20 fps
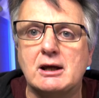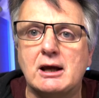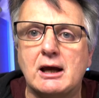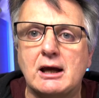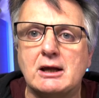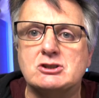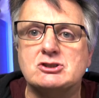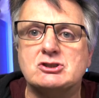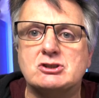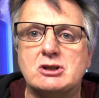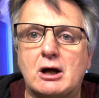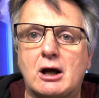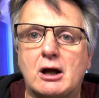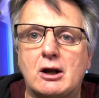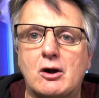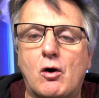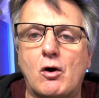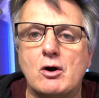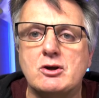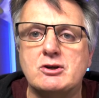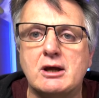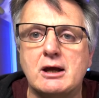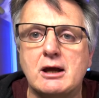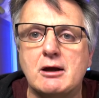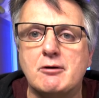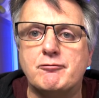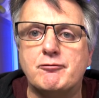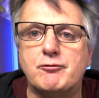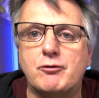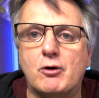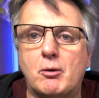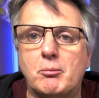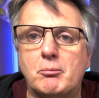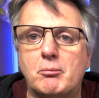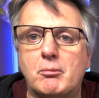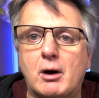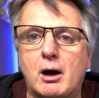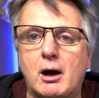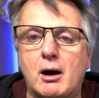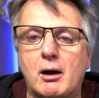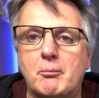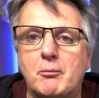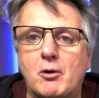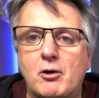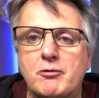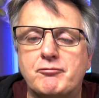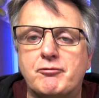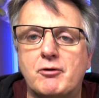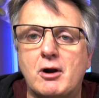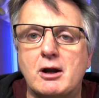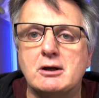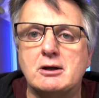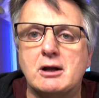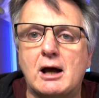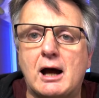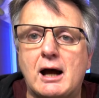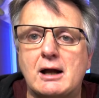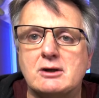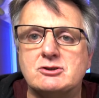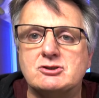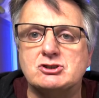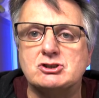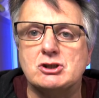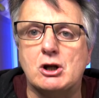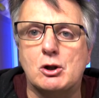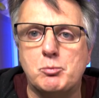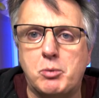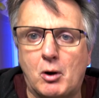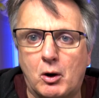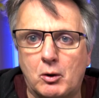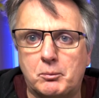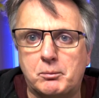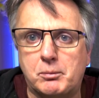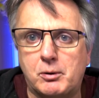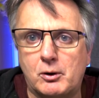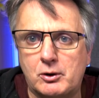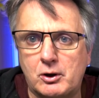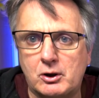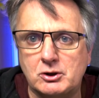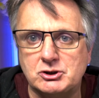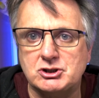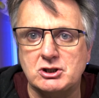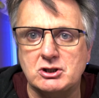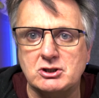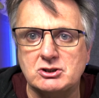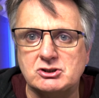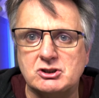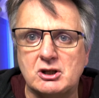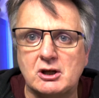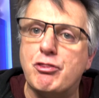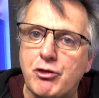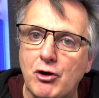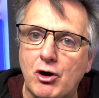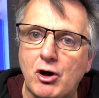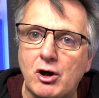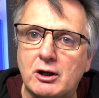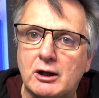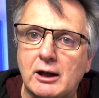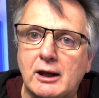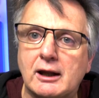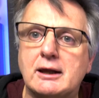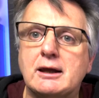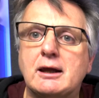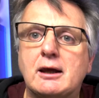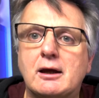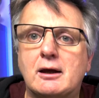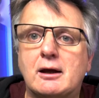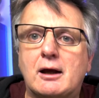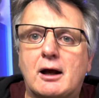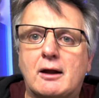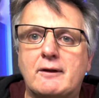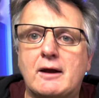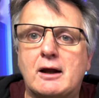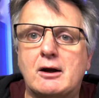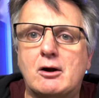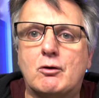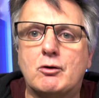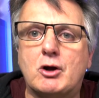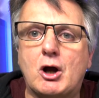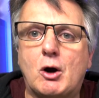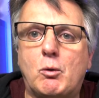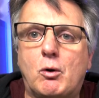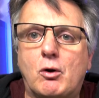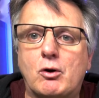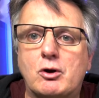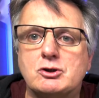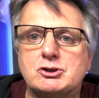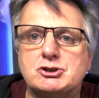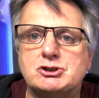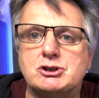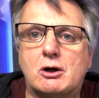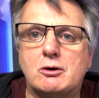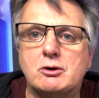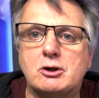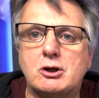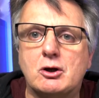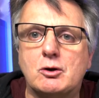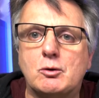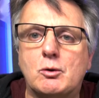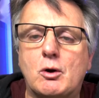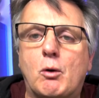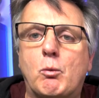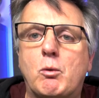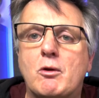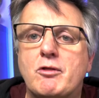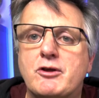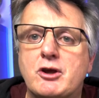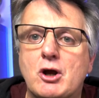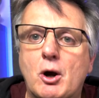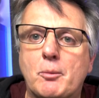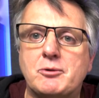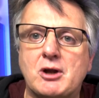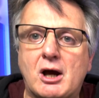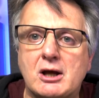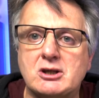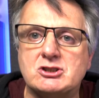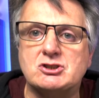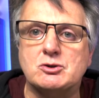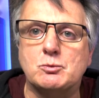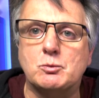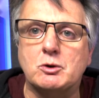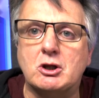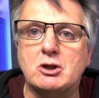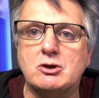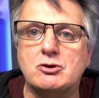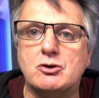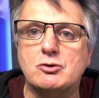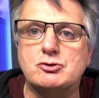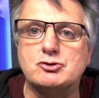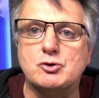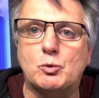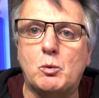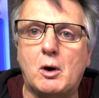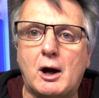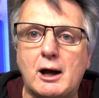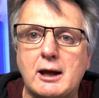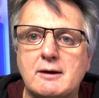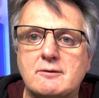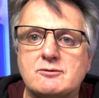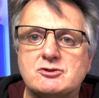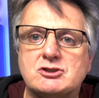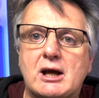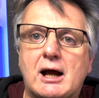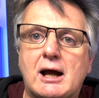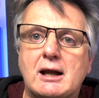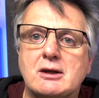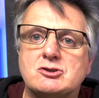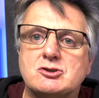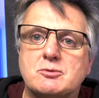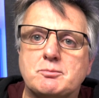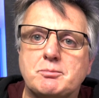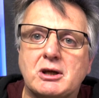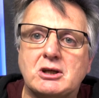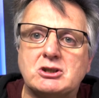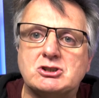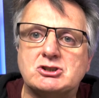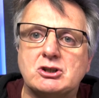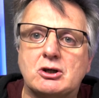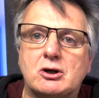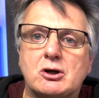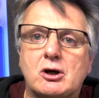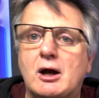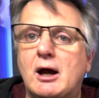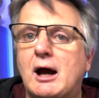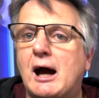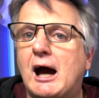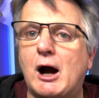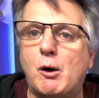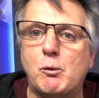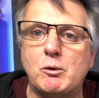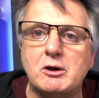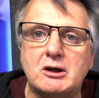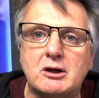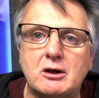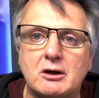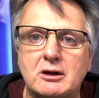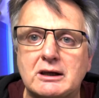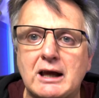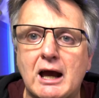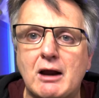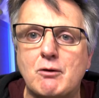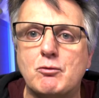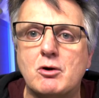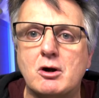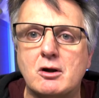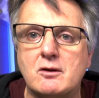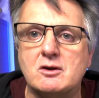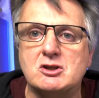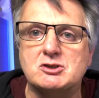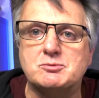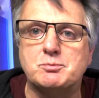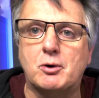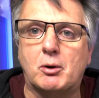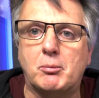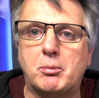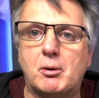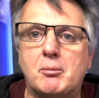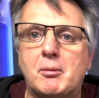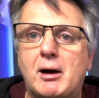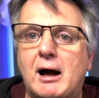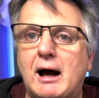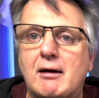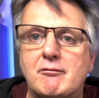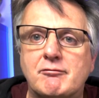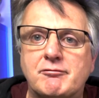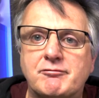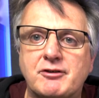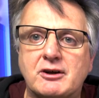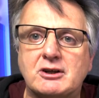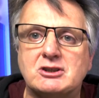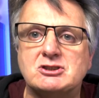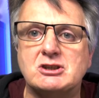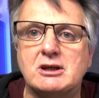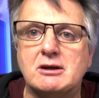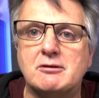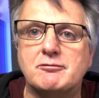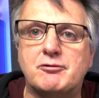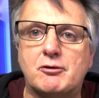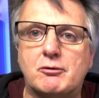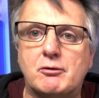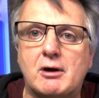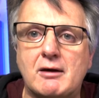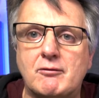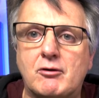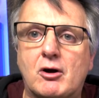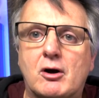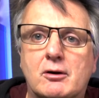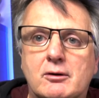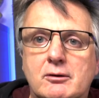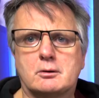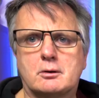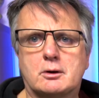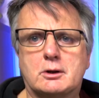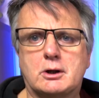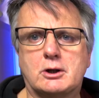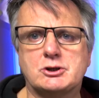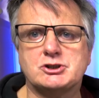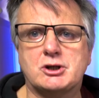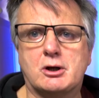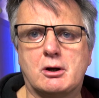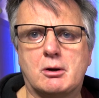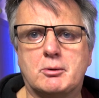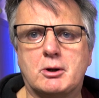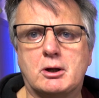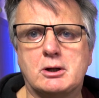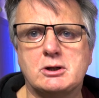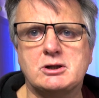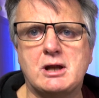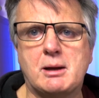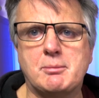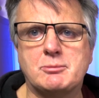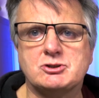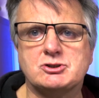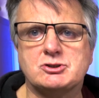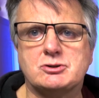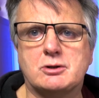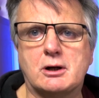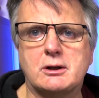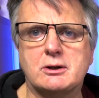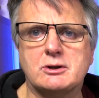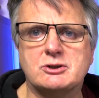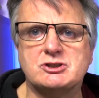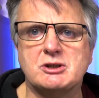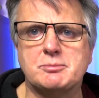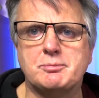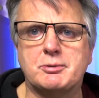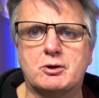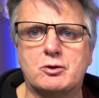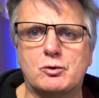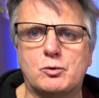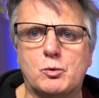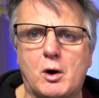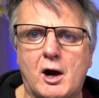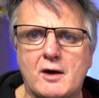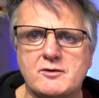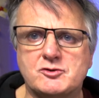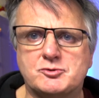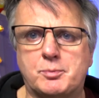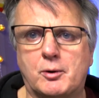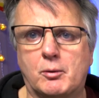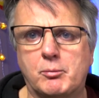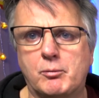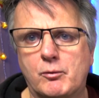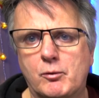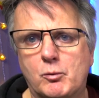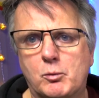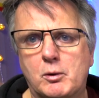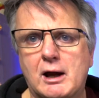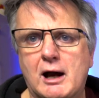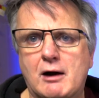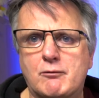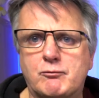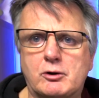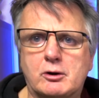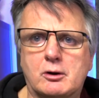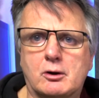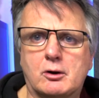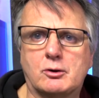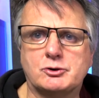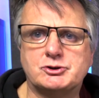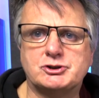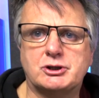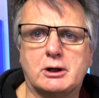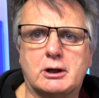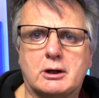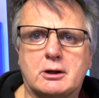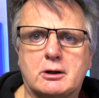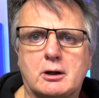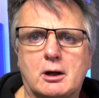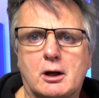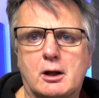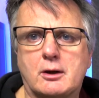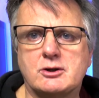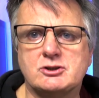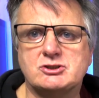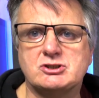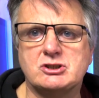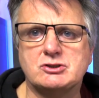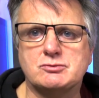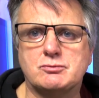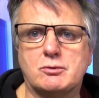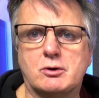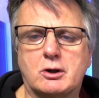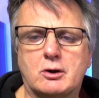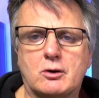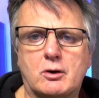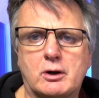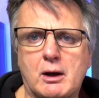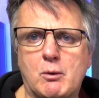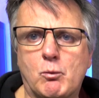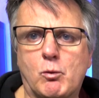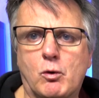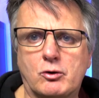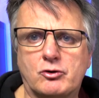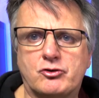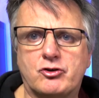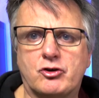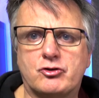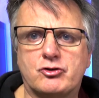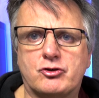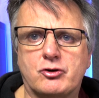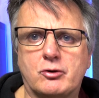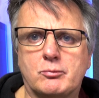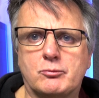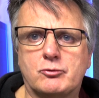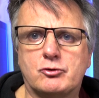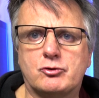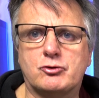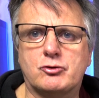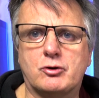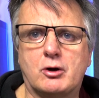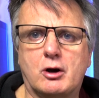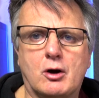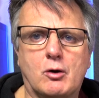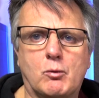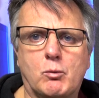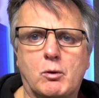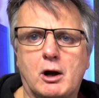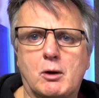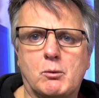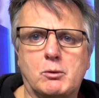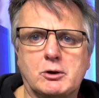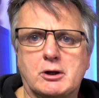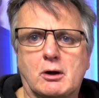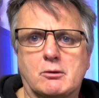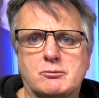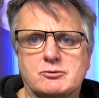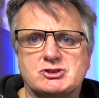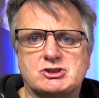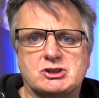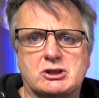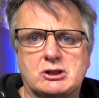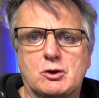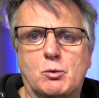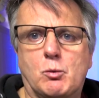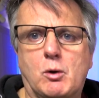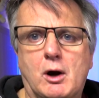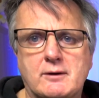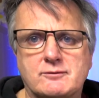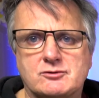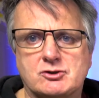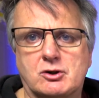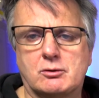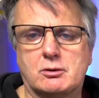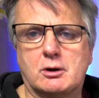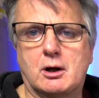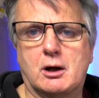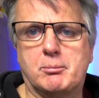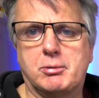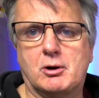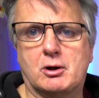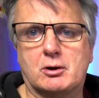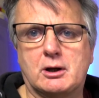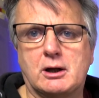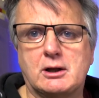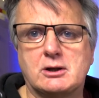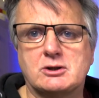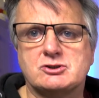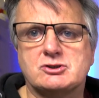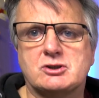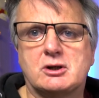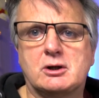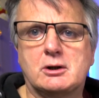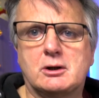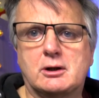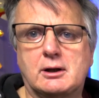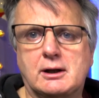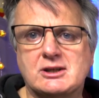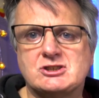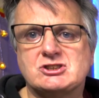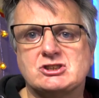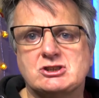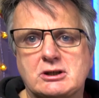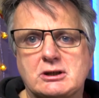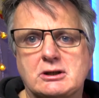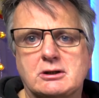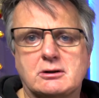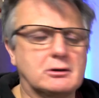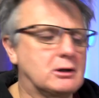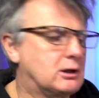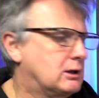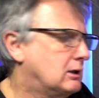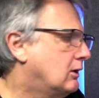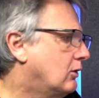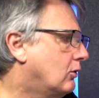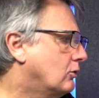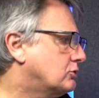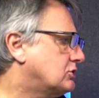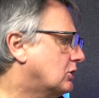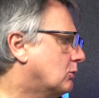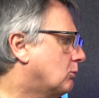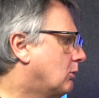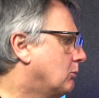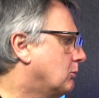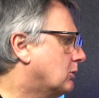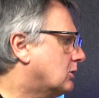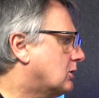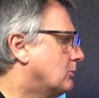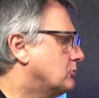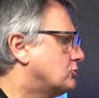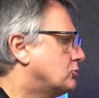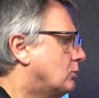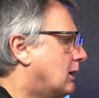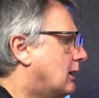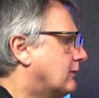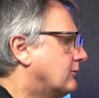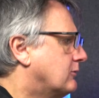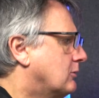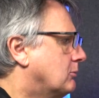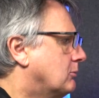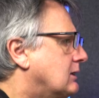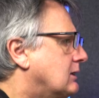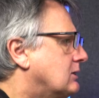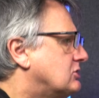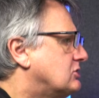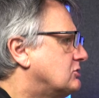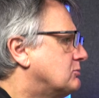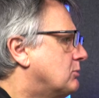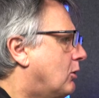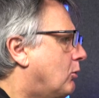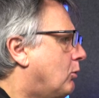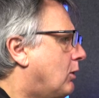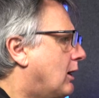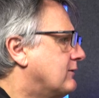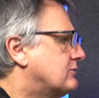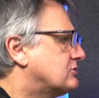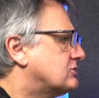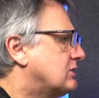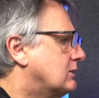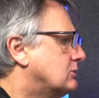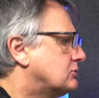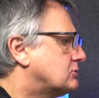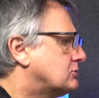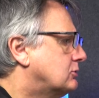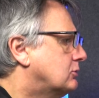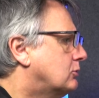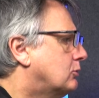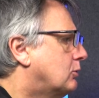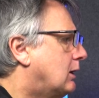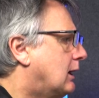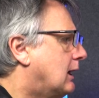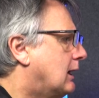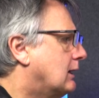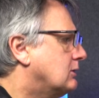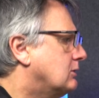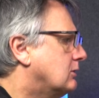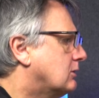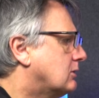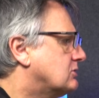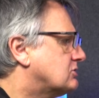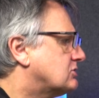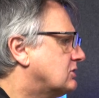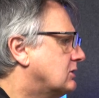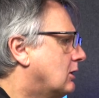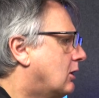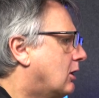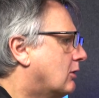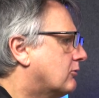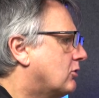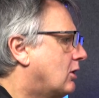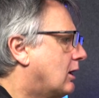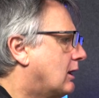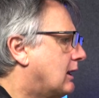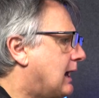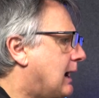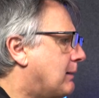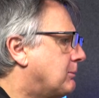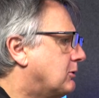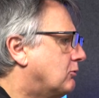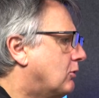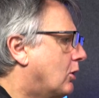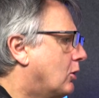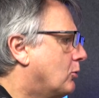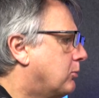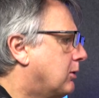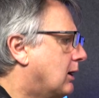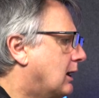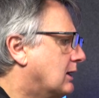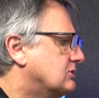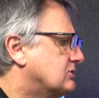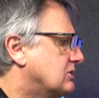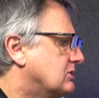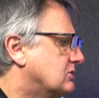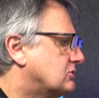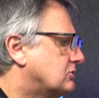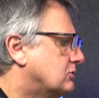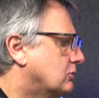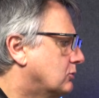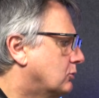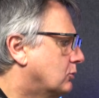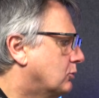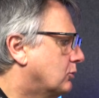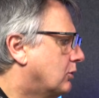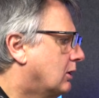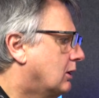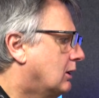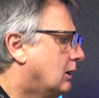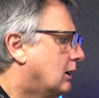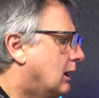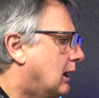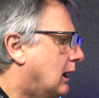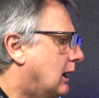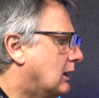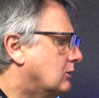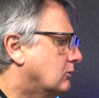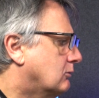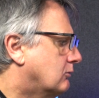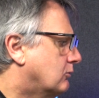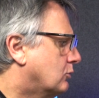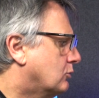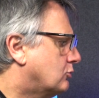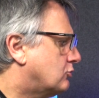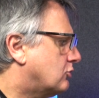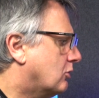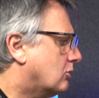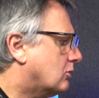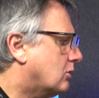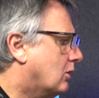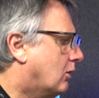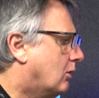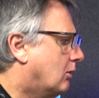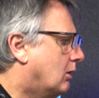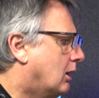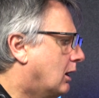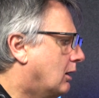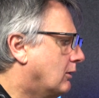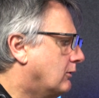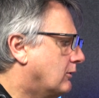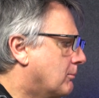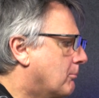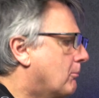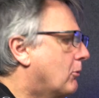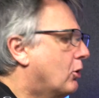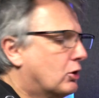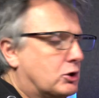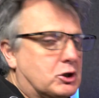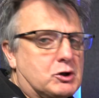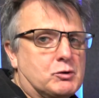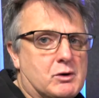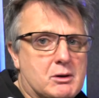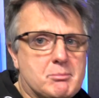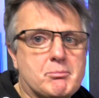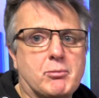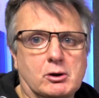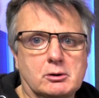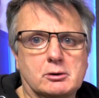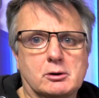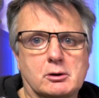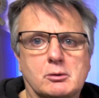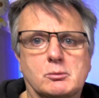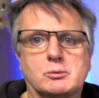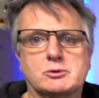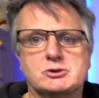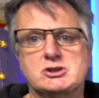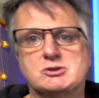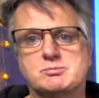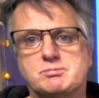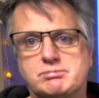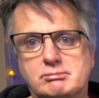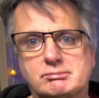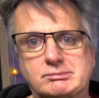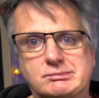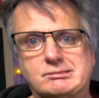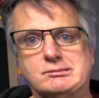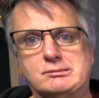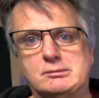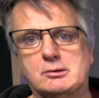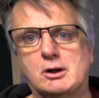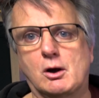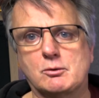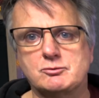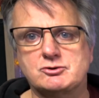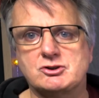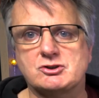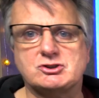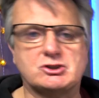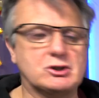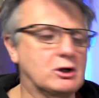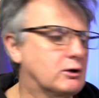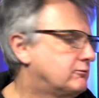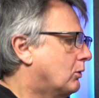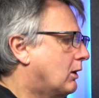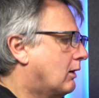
It's an idea from my friend at Slowpoke Productions. Thirdly, then I'll go on and show you with the updates that we can do to Waves and to Big Sur, how we can get rid of this problem and fix it forever. Okay, so I'm going to demonstrate the typical Waves problem that we have with Logic. This is running on M1 systems where we don't see the Waves plugins listed in Logic when we come to add This is my Wave Central, and you can see that I've got the Abbey Road plates installed, and I've also got the Mercury bundle, which is loads of stuff.